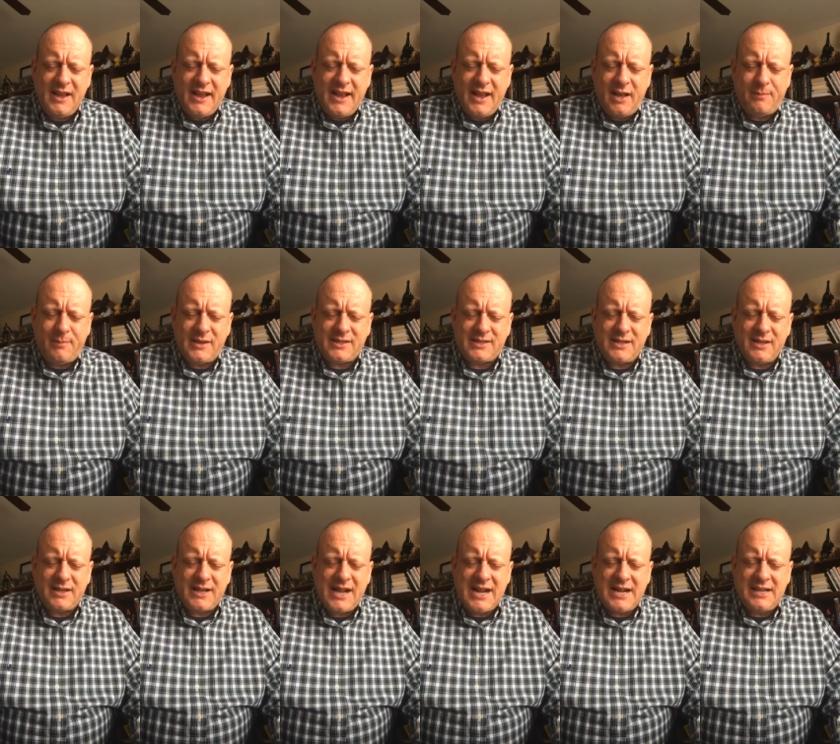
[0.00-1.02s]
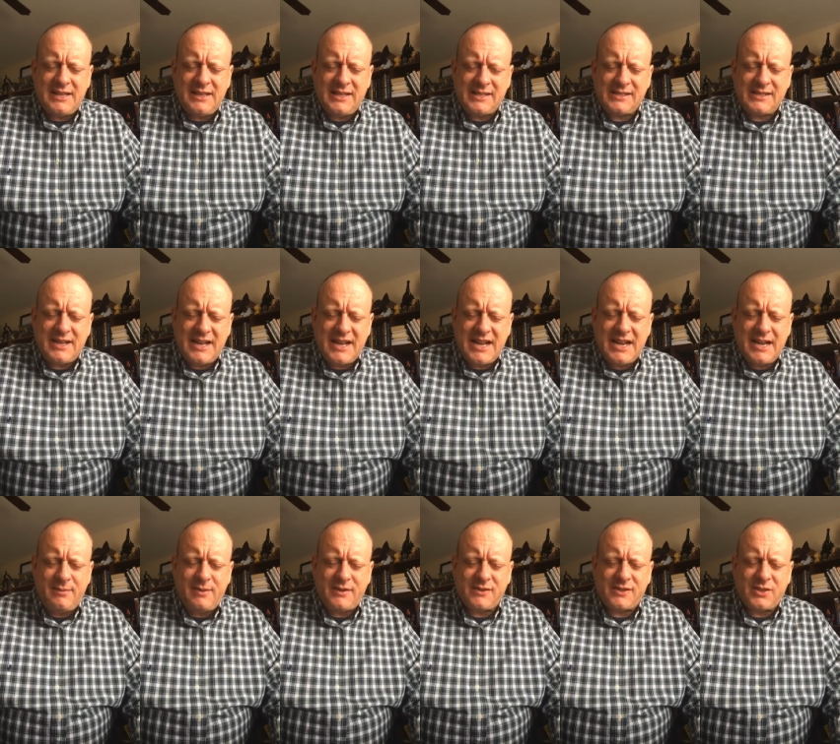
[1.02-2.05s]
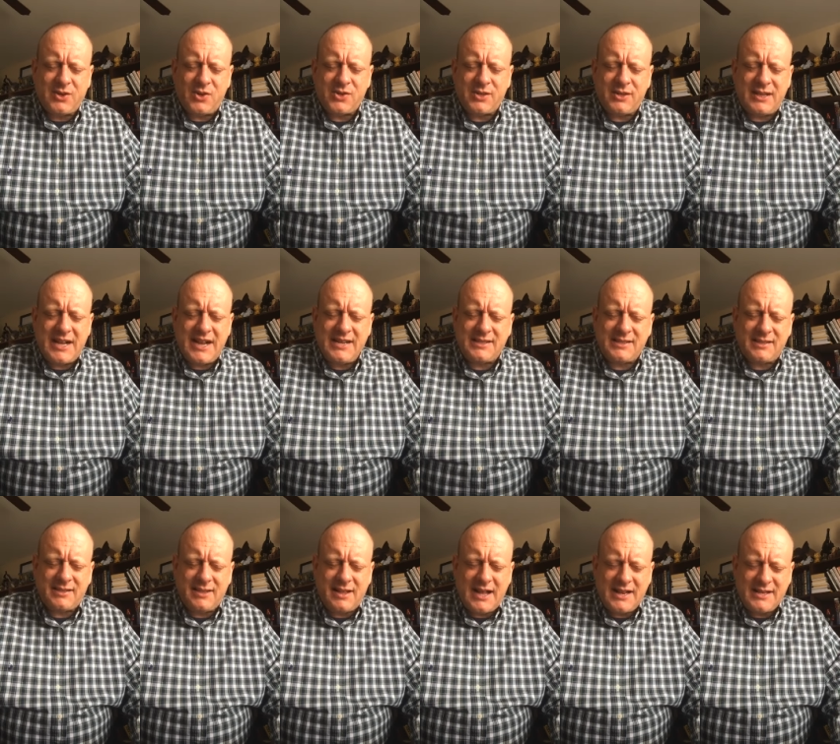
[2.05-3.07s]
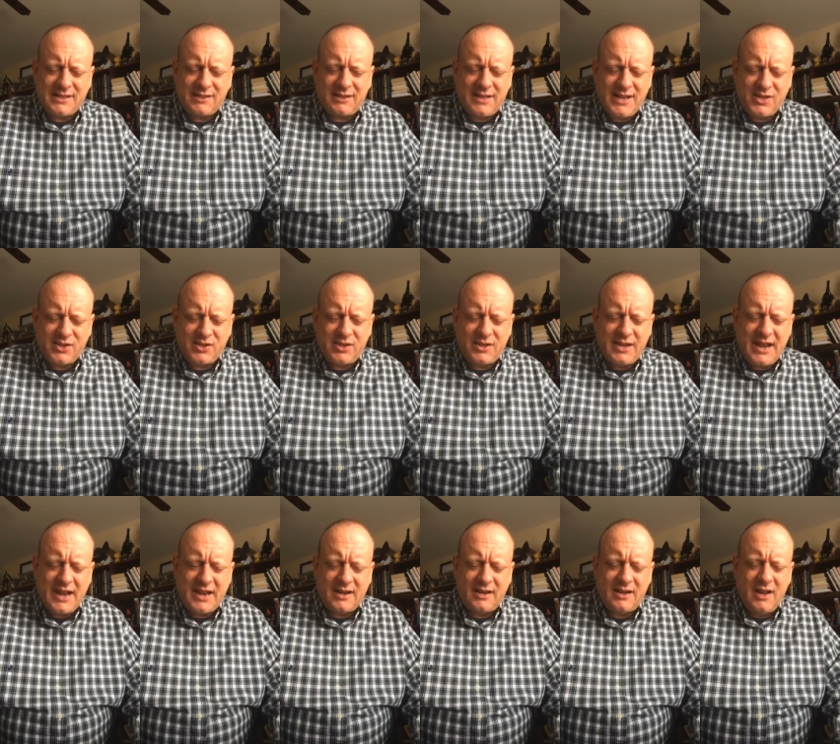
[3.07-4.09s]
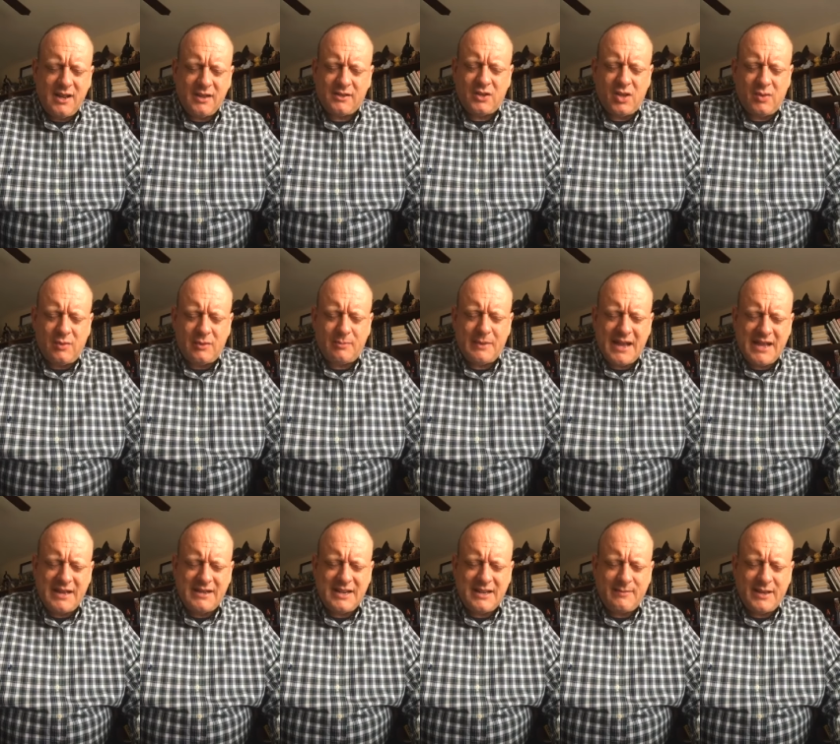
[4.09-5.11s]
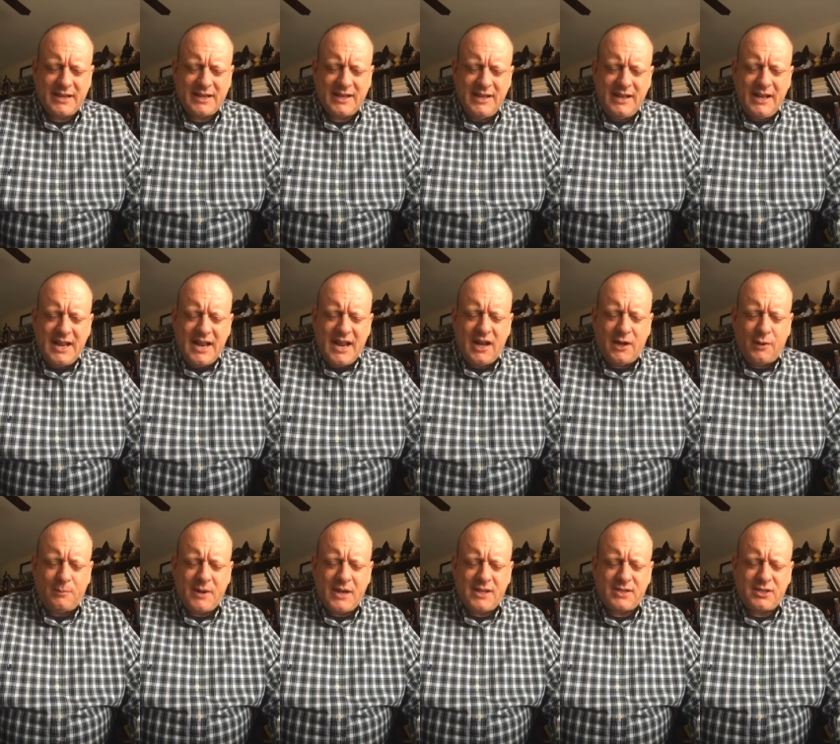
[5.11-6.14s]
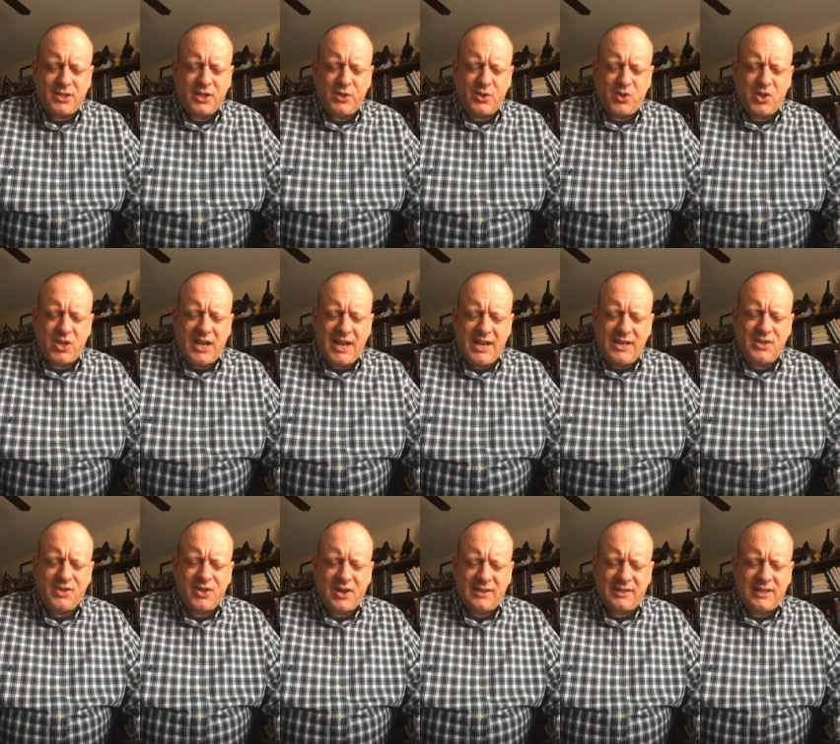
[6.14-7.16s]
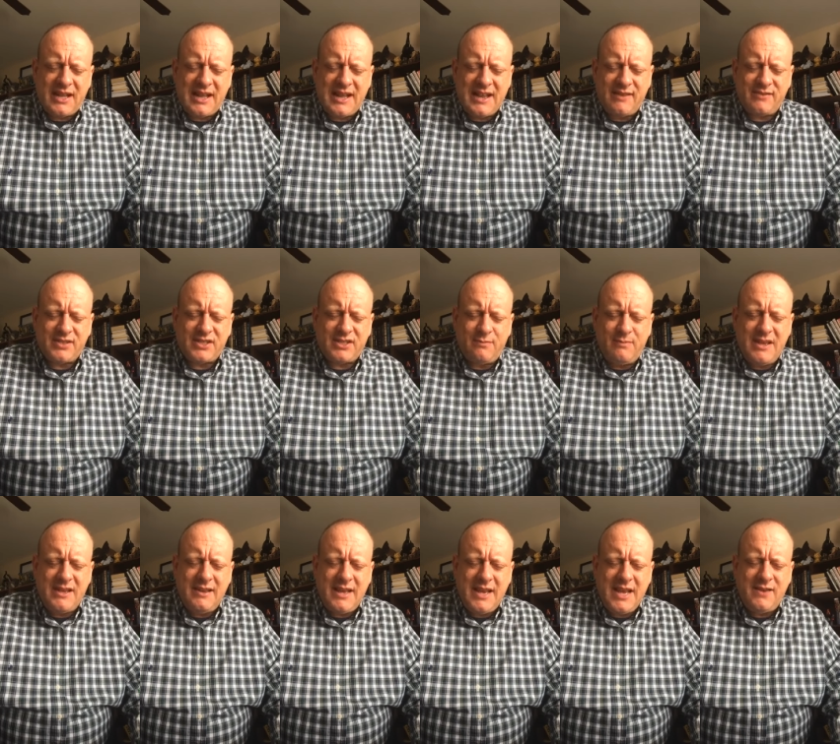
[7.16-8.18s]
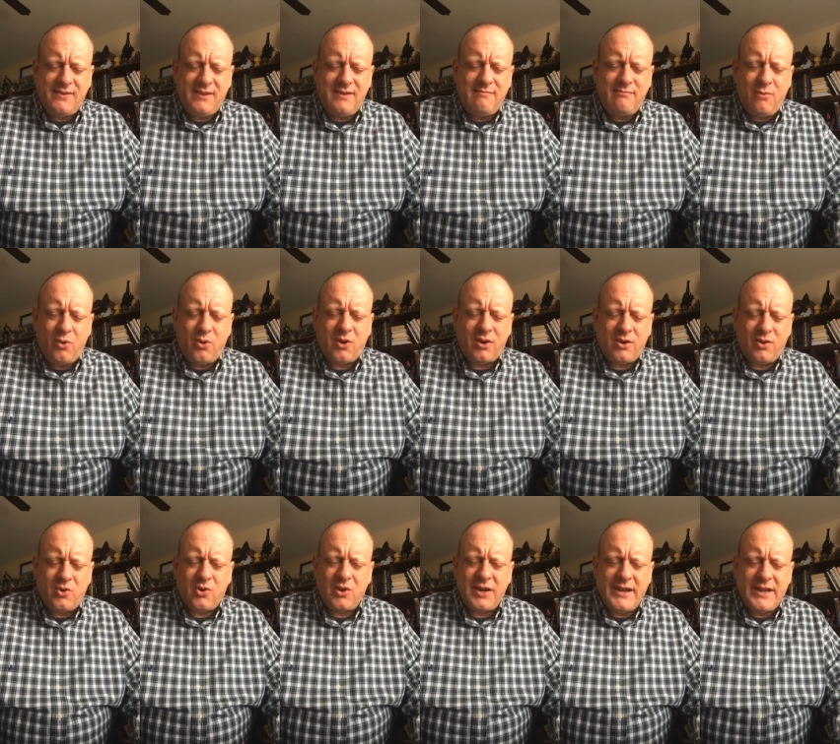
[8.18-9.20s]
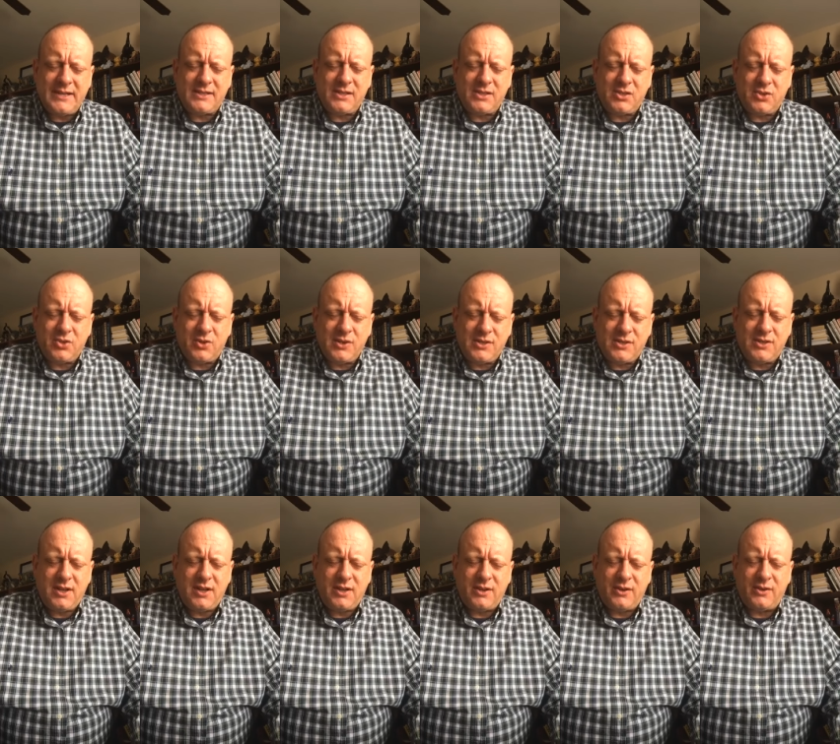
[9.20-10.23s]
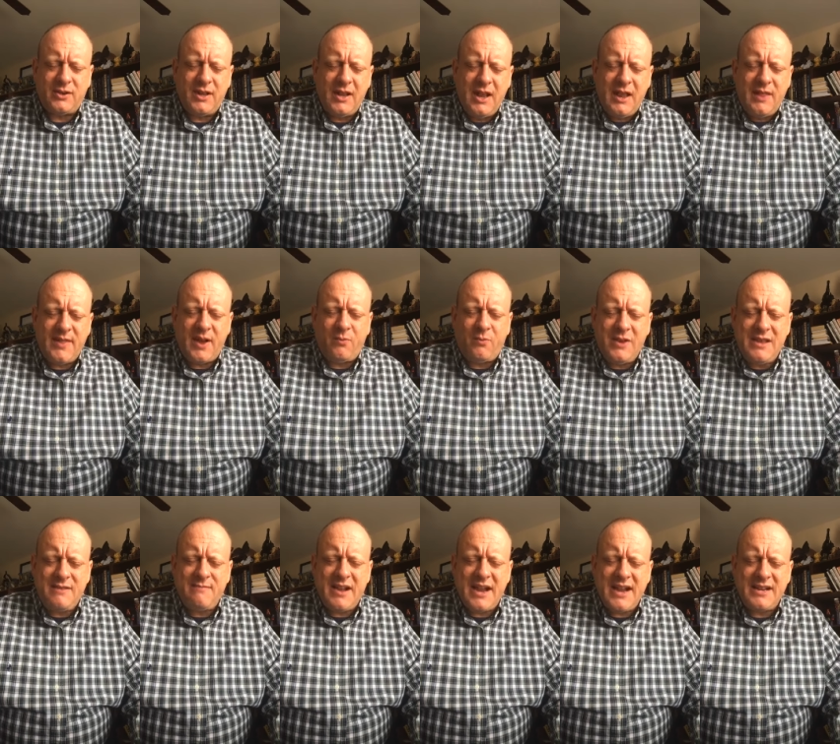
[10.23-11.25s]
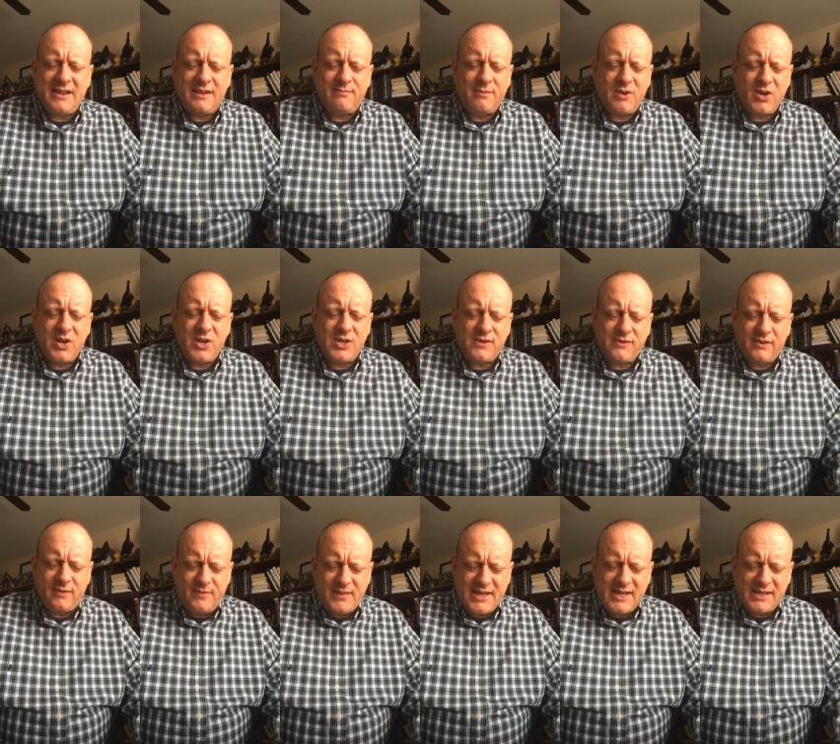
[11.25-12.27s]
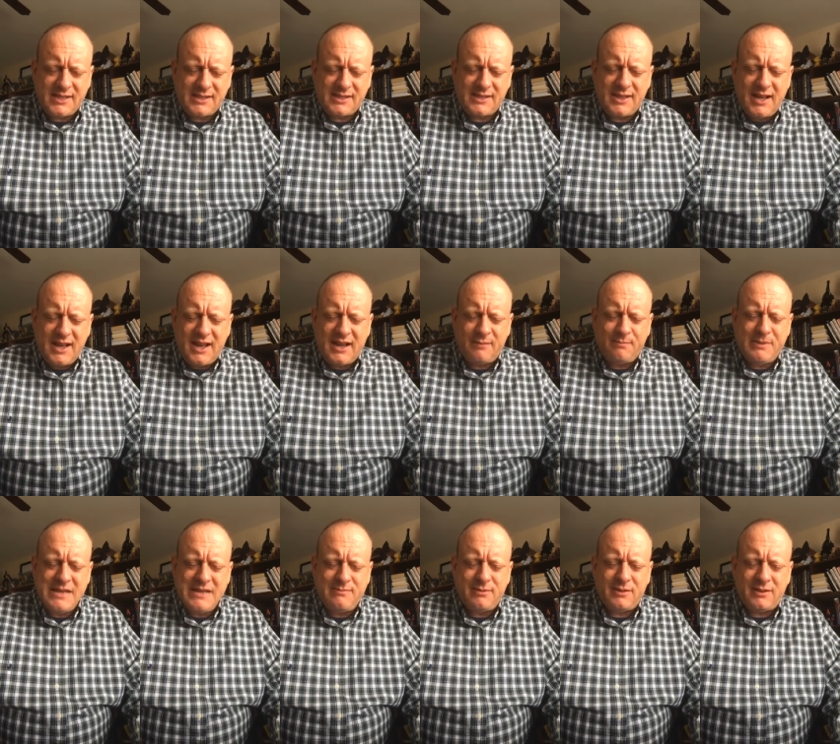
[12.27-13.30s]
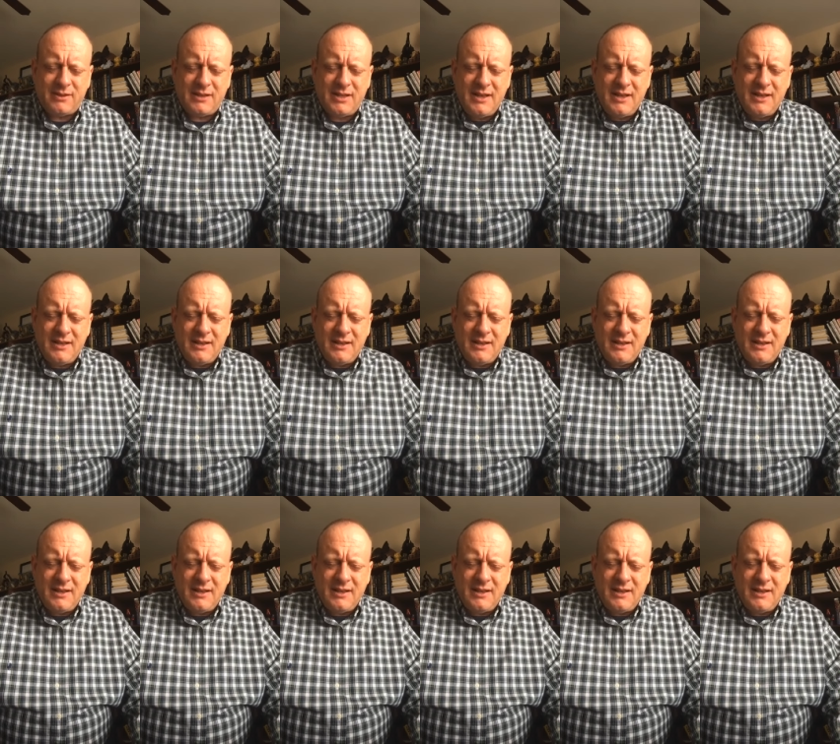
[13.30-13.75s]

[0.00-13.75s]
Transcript: Help us, dear God, in this time of social isol- isolation and global pandemic. Help us to change our lives to be even more oriented towards you, that we might emerge from this a people